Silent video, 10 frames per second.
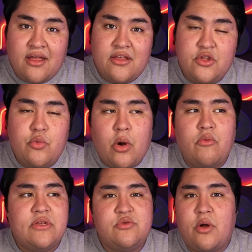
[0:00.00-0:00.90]
you
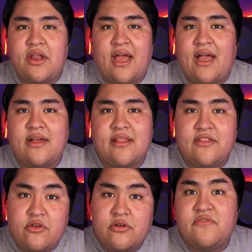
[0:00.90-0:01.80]
always want to act like
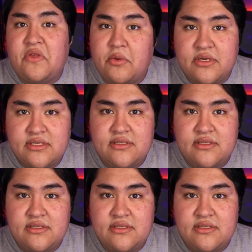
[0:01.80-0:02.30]
they're viewers,